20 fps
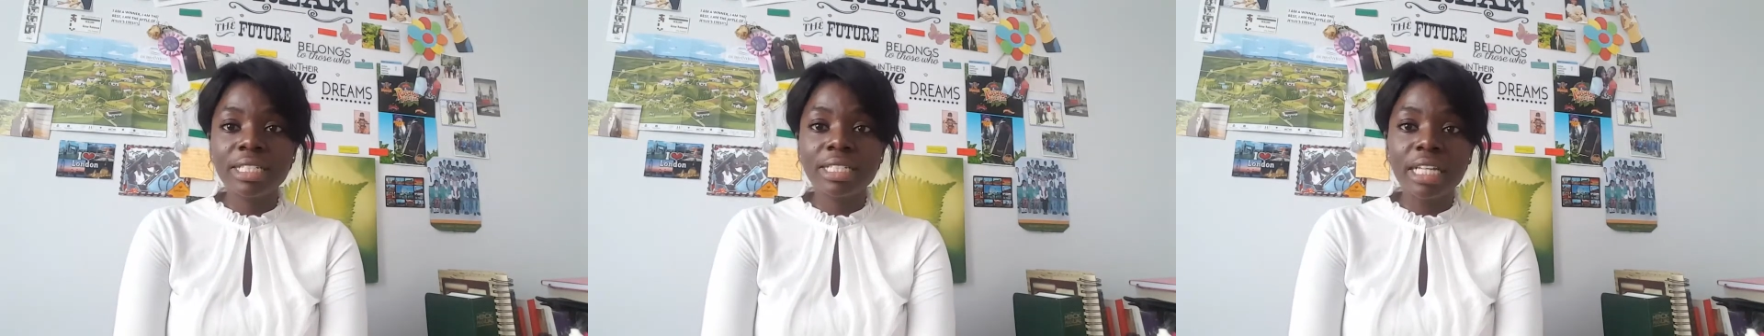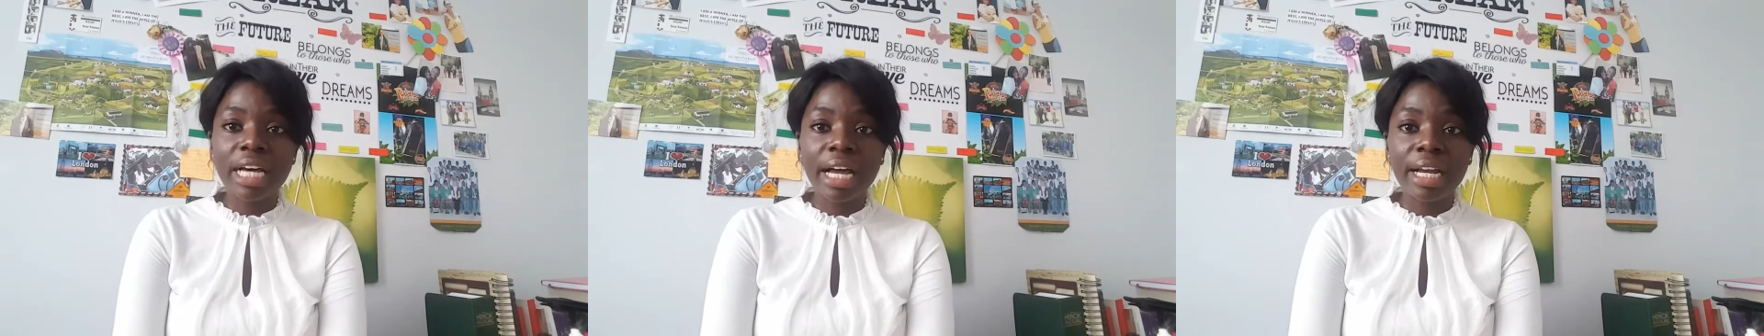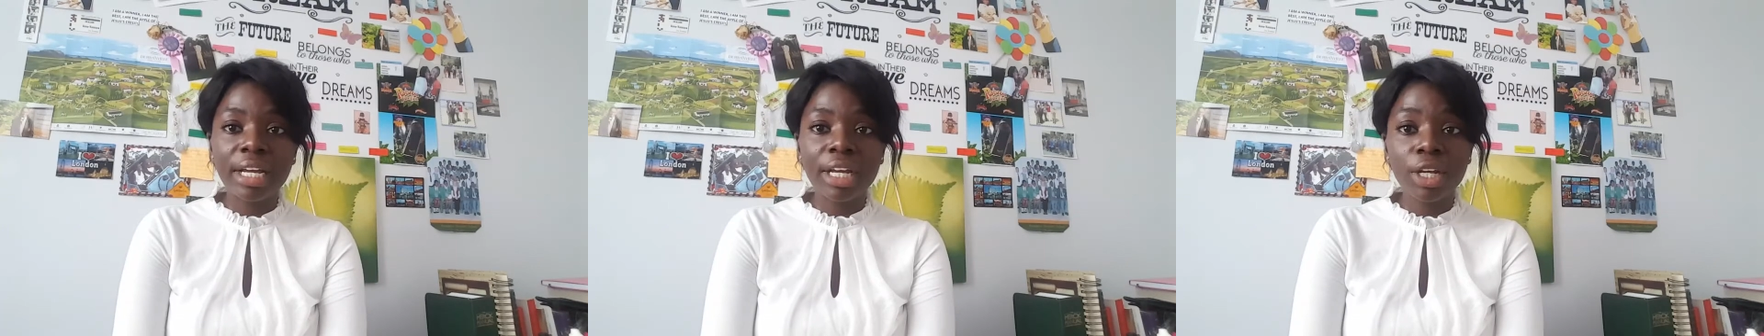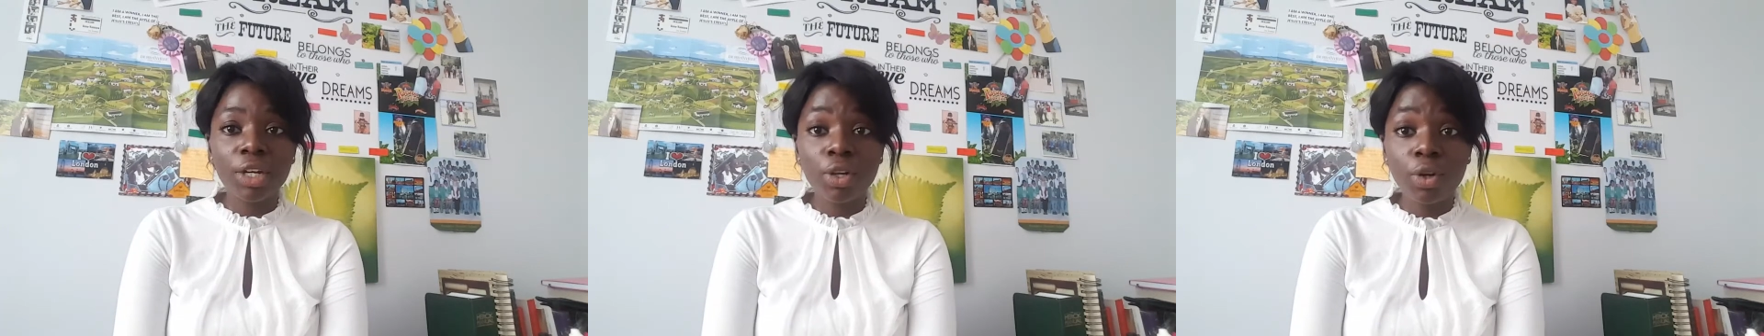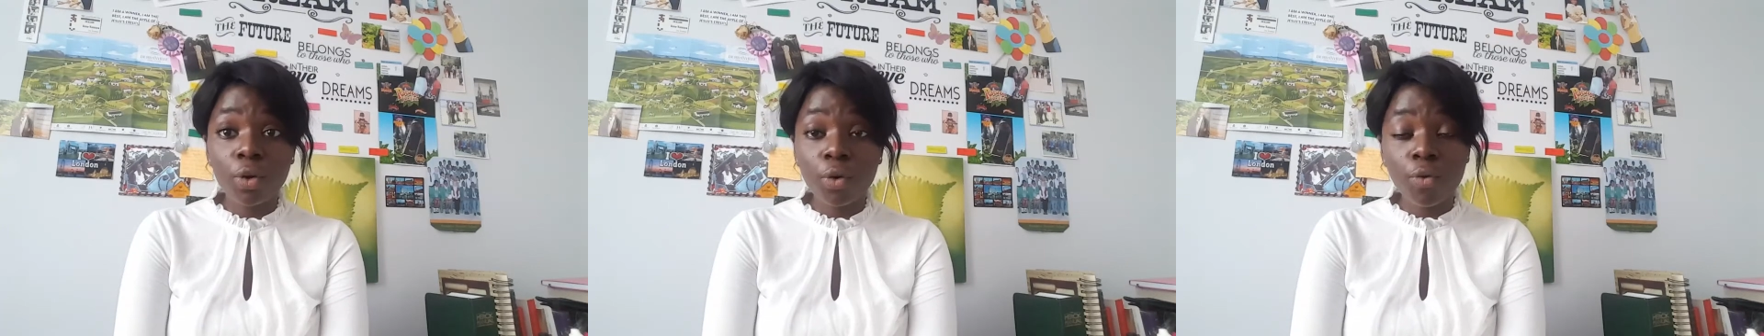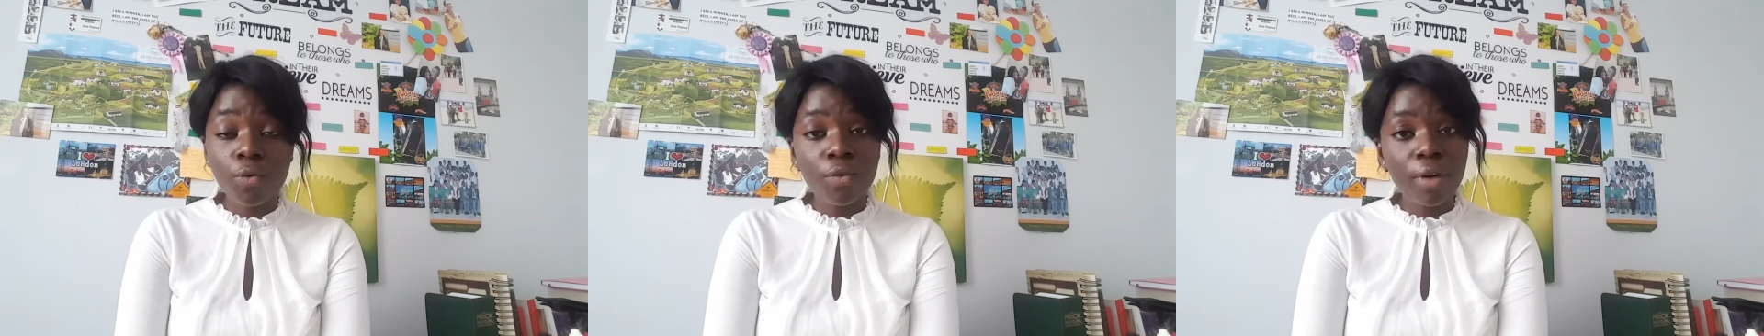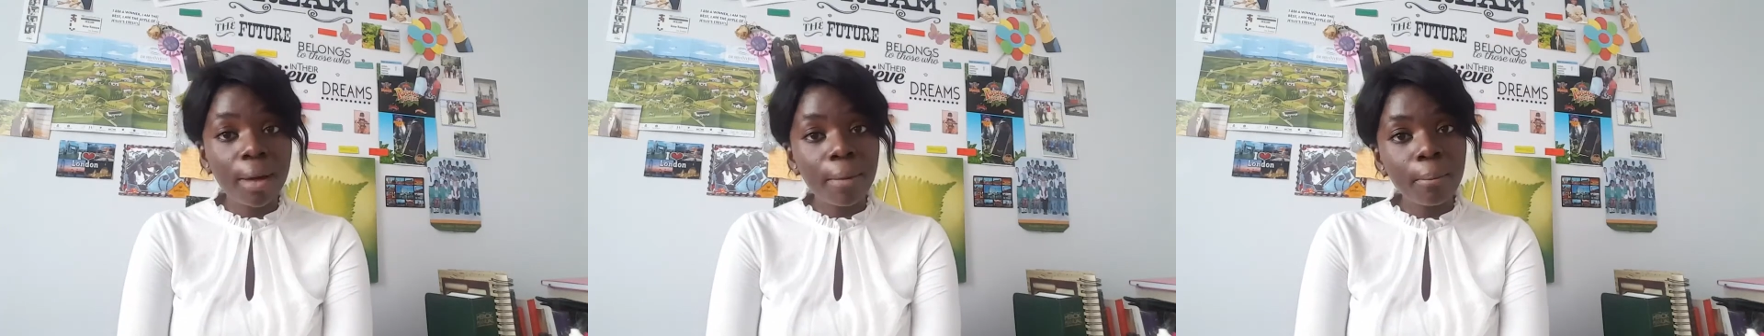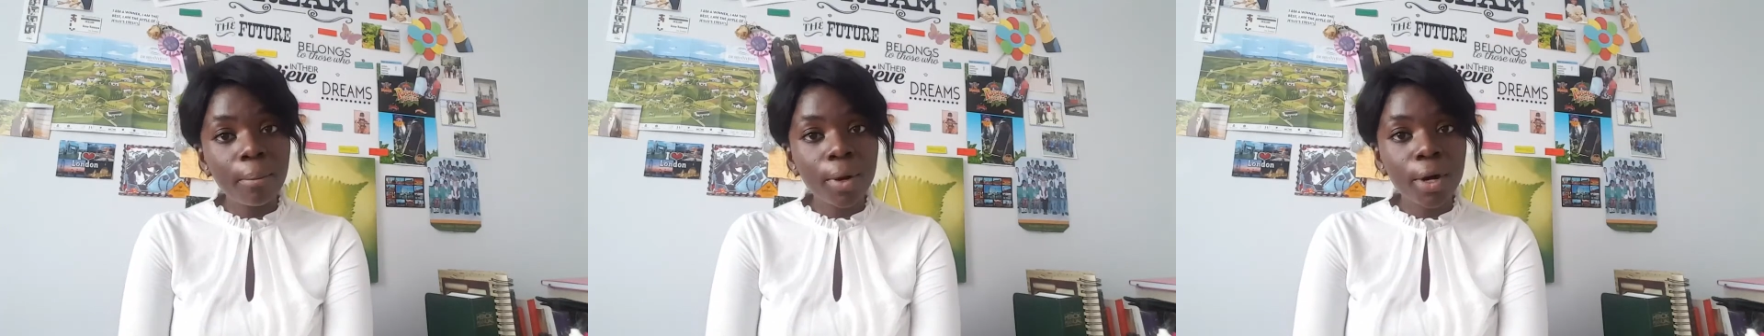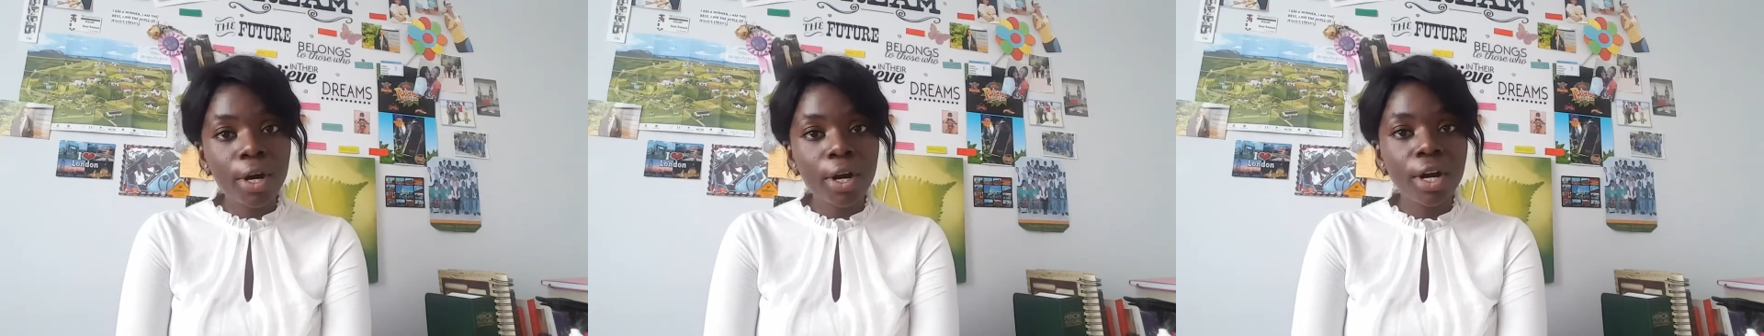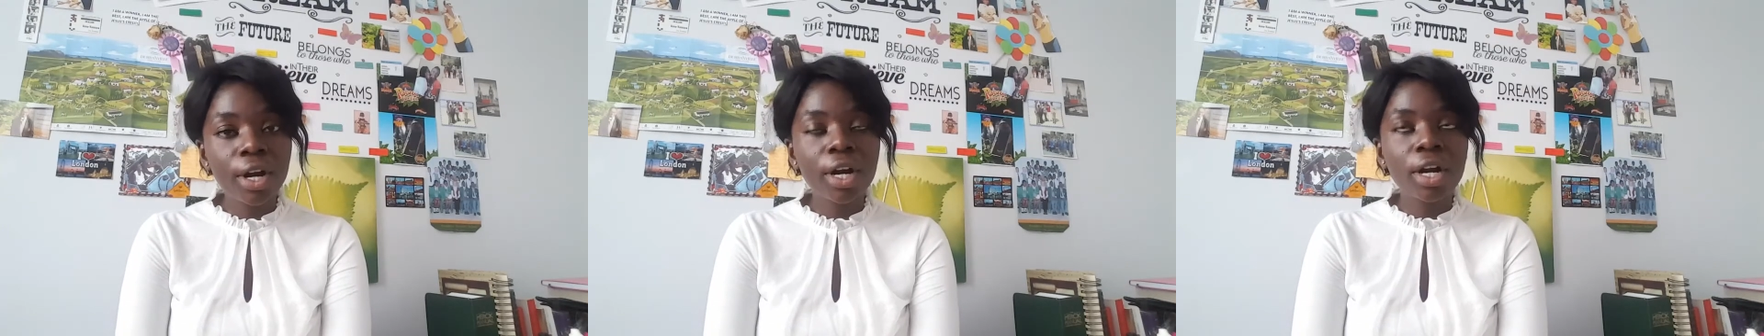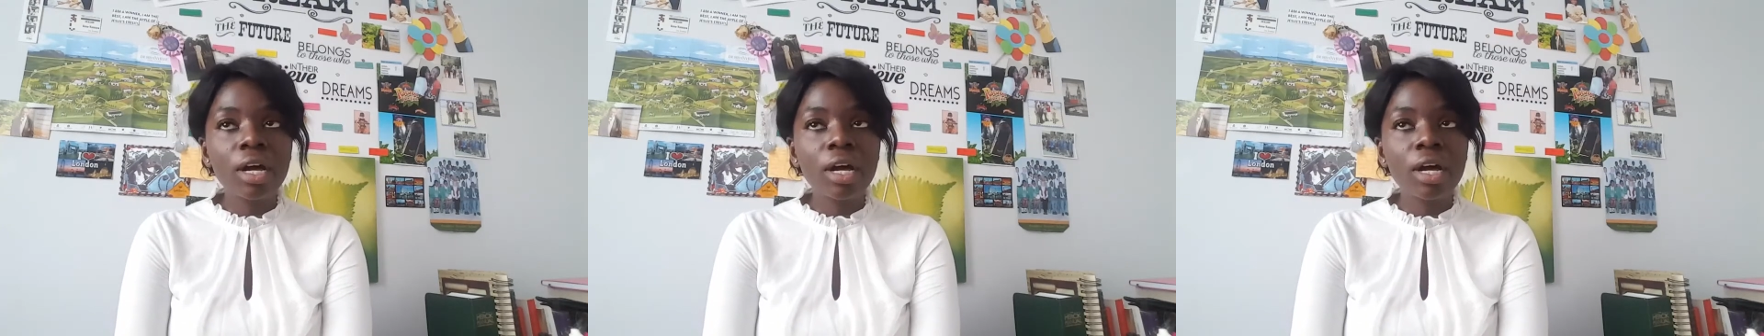done in november